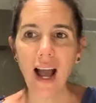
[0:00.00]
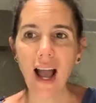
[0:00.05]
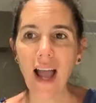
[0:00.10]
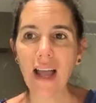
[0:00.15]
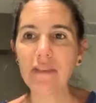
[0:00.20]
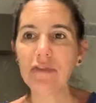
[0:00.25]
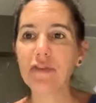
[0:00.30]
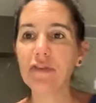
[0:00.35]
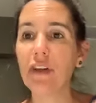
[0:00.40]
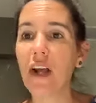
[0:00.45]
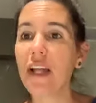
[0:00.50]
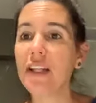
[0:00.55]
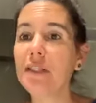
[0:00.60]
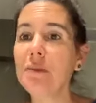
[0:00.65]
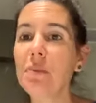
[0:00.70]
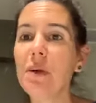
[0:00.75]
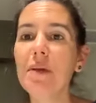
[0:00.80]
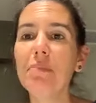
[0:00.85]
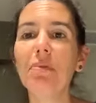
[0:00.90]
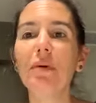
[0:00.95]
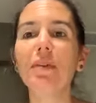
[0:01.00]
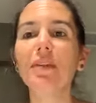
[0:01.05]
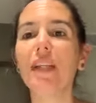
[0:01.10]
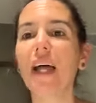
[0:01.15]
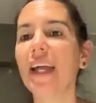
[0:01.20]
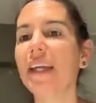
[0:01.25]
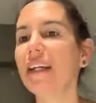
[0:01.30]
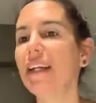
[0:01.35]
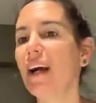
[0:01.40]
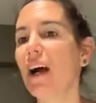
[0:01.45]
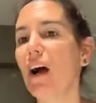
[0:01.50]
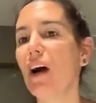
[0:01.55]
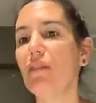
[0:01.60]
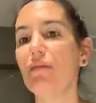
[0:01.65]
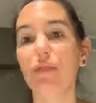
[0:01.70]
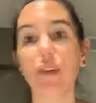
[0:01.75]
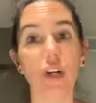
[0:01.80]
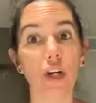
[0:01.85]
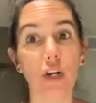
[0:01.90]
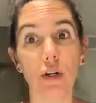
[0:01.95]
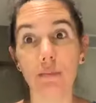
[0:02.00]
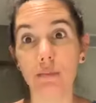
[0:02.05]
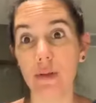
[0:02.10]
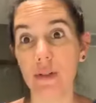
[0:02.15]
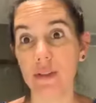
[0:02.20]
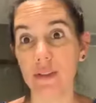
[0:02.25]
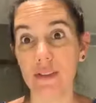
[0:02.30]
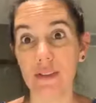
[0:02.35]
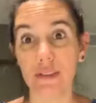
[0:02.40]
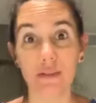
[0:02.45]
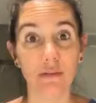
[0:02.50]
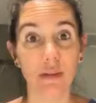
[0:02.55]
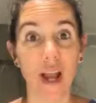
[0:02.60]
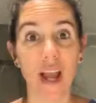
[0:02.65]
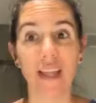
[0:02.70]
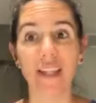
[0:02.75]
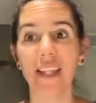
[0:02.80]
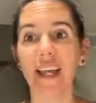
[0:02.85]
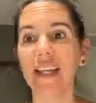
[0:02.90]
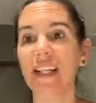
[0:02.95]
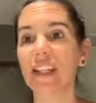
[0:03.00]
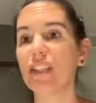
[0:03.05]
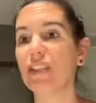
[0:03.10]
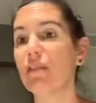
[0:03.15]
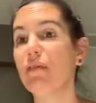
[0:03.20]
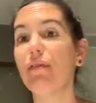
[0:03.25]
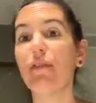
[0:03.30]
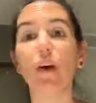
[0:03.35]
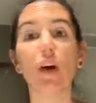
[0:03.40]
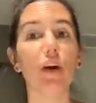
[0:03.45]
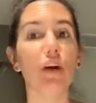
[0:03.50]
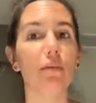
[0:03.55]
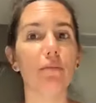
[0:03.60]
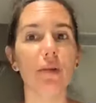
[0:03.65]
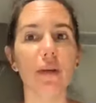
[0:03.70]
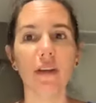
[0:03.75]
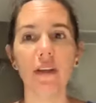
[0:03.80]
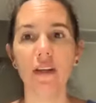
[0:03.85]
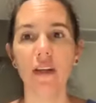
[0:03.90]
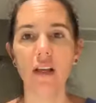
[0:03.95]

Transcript: I friend people like a verb, right? Like it's a verb.